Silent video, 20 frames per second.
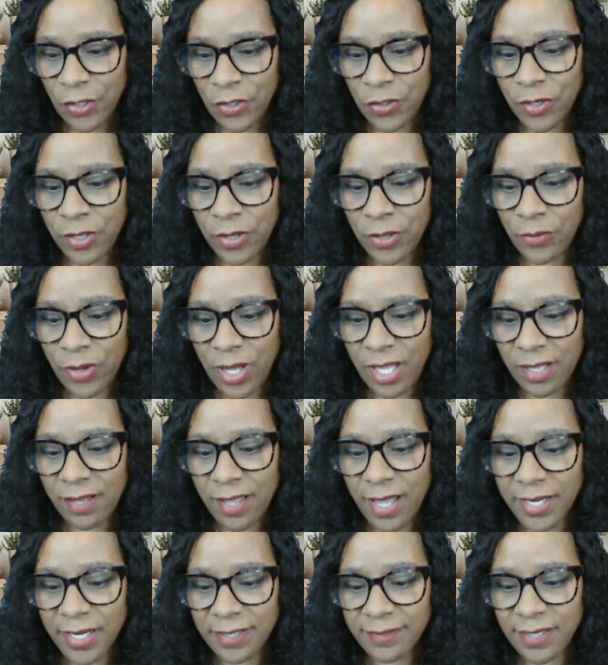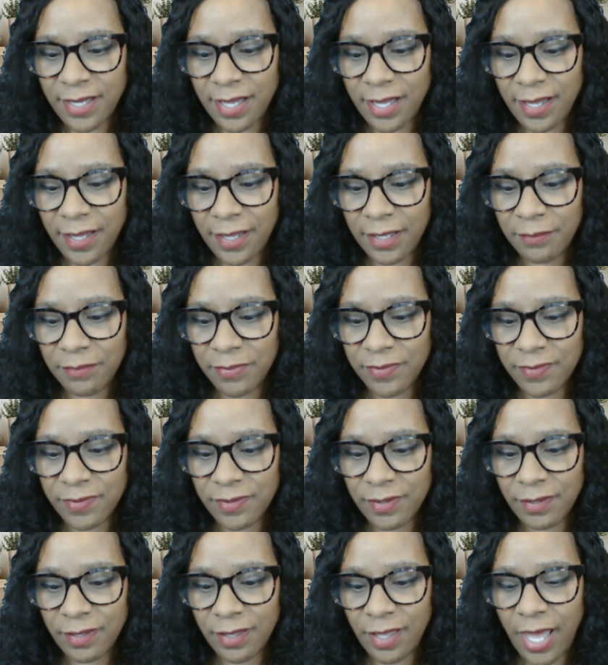a lot of
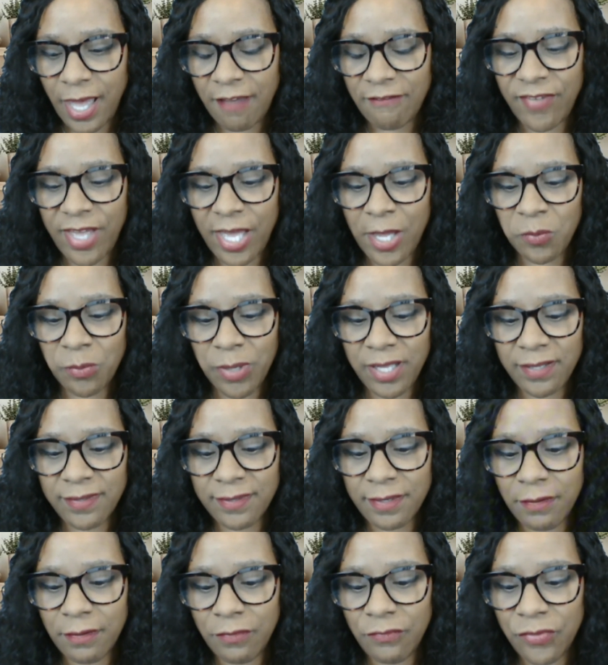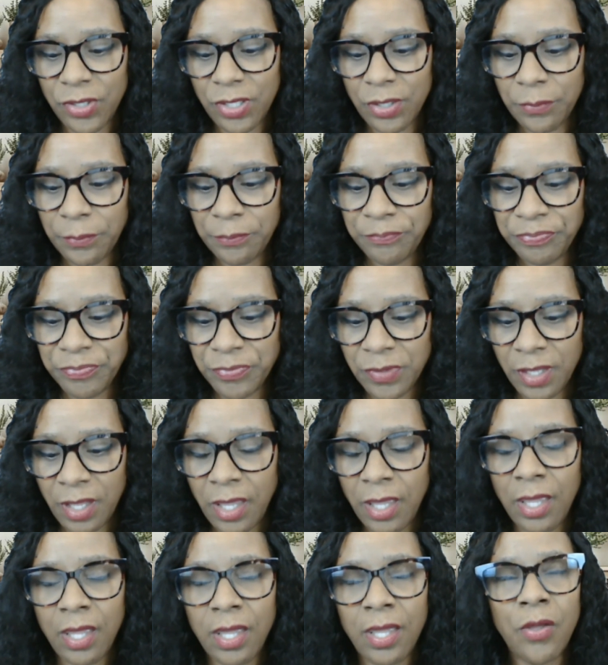times I found myself
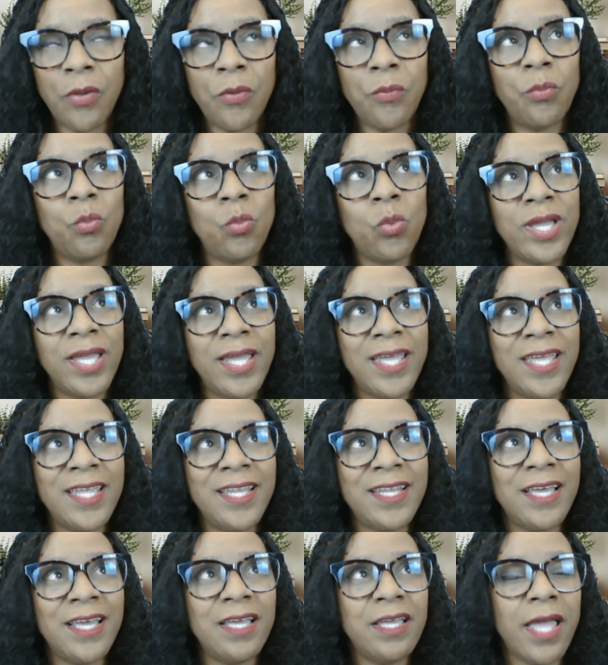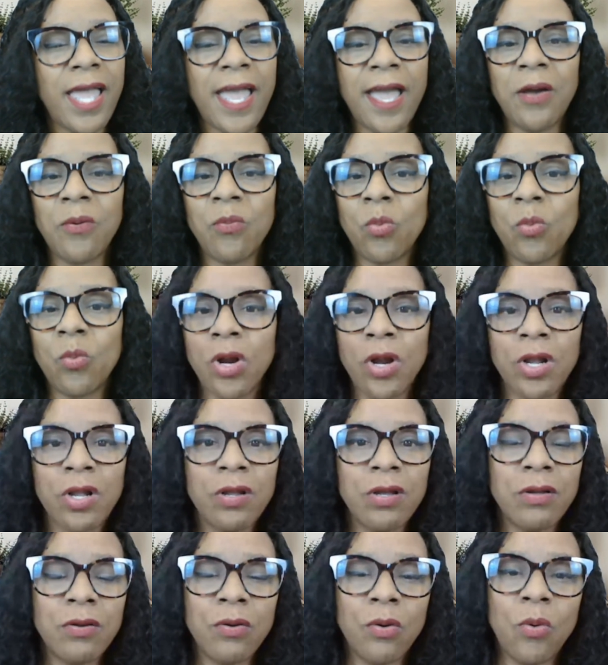when at
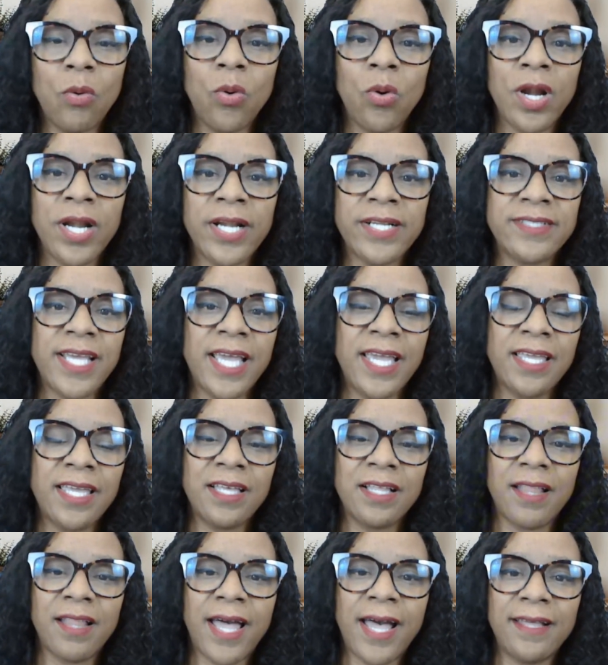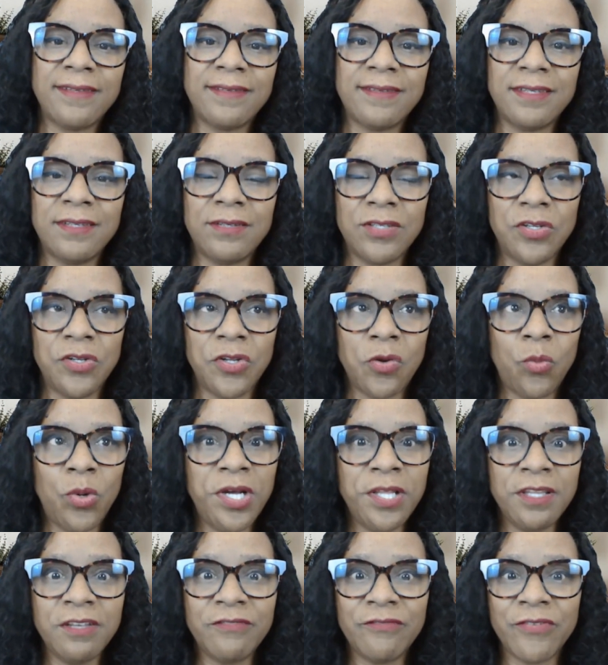work or taking classes,
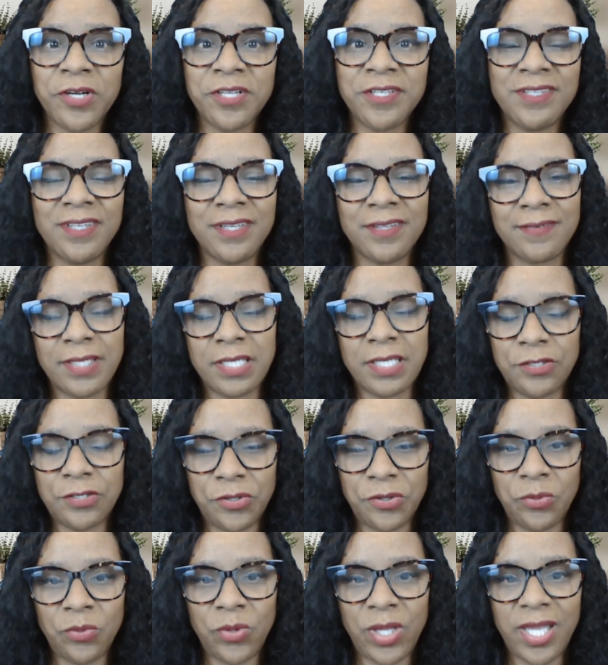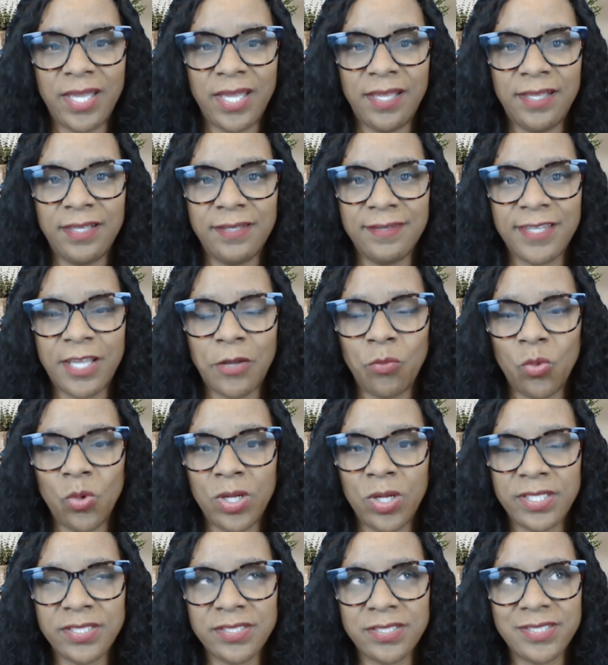one of the first things they do is they
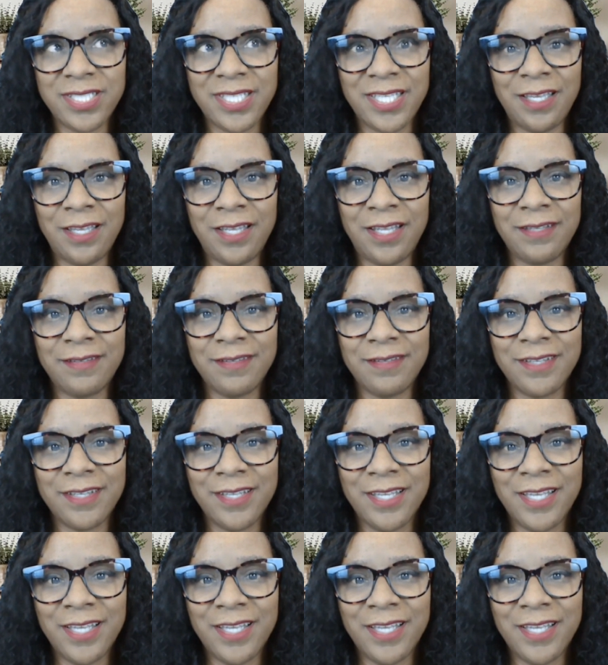want to get